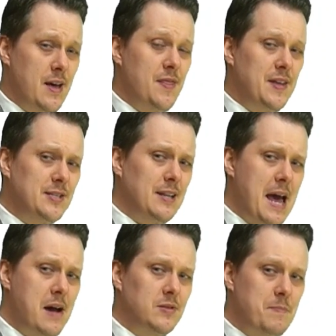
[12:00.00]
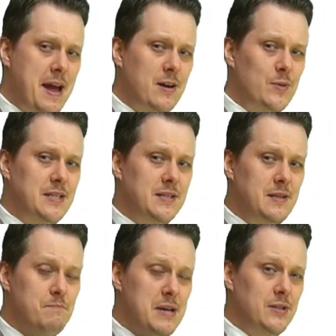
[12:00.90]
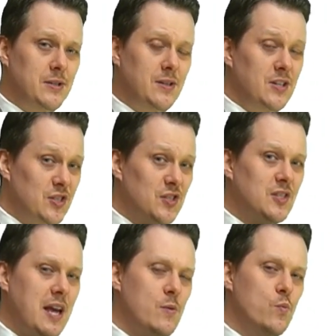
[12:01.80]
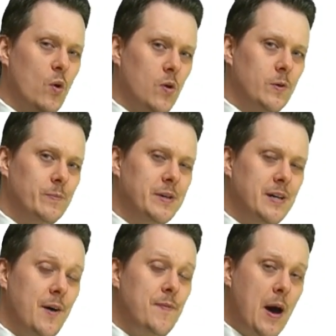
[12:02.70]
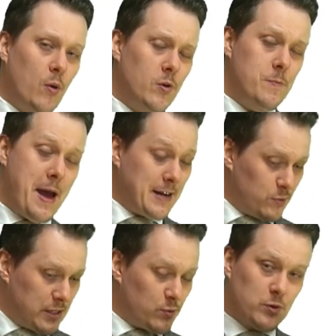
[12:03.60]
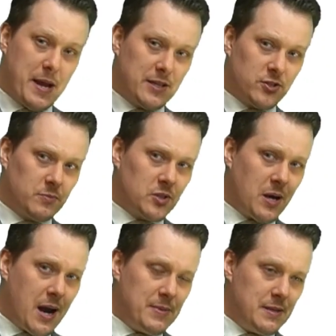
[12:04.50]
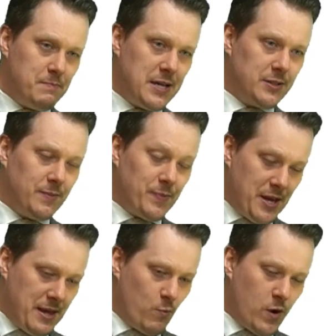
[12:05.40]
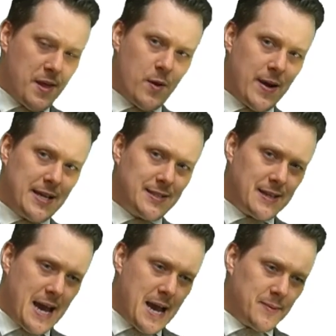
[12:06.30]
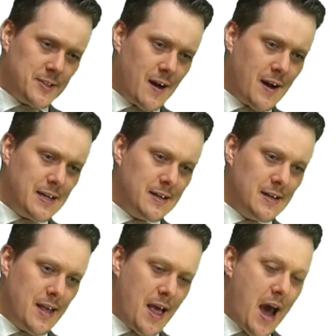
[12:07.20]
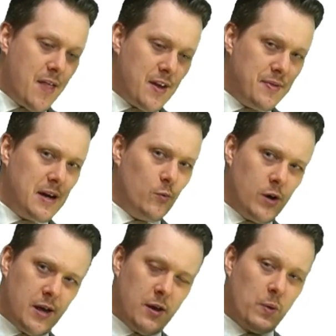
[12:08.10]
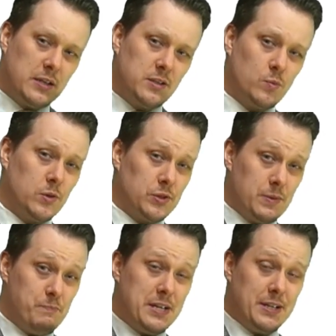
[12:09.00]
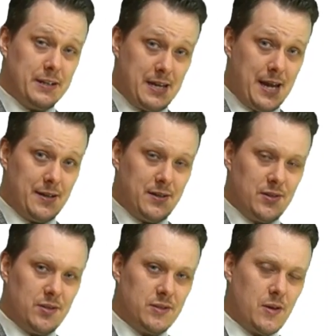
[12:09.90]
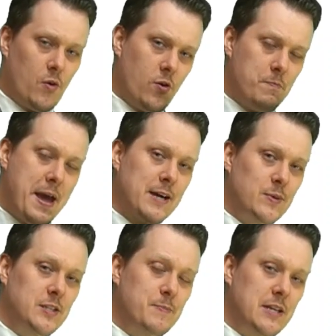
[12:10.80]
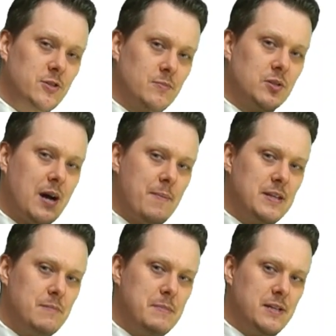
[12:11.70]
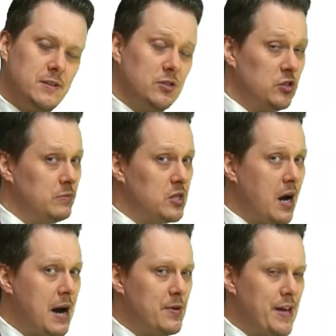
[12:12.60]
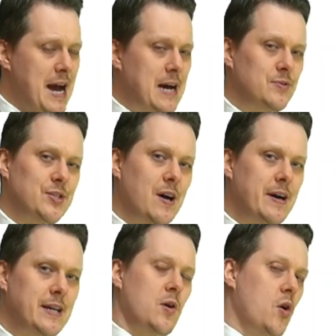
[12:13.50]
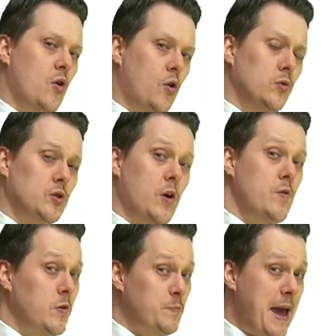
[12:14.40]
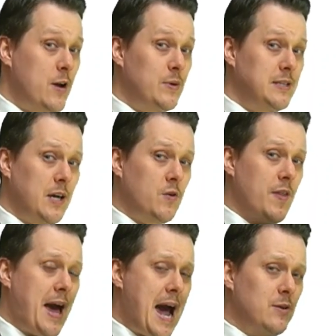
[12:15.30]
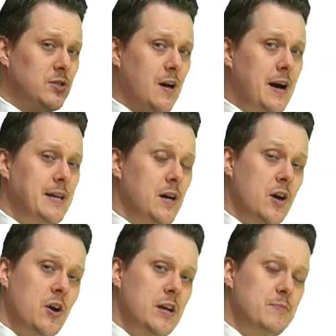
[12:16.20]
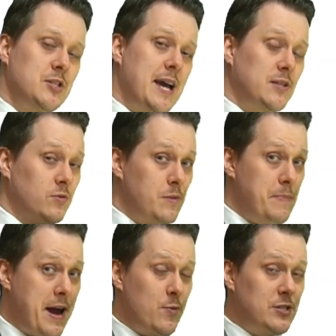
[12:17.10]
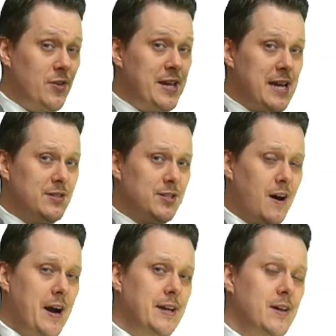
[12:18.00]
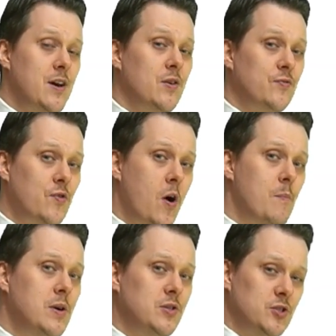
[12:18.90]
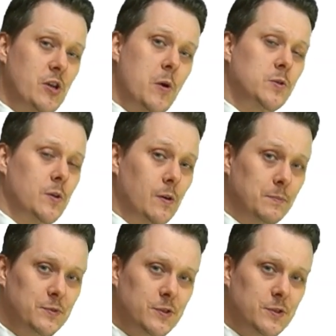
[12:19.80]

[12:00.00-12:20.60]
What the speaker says: This allows the penguins in the middle to stay warm. Now all the penguins will spend some time in the middle and then work their way to the outside, and then they'll work their way towards the middle again. So all penguins spend some time in the middle and some time on the outside. Also, those penguins that are on the outside are going to protect all the penguins on the inside from snowstorms.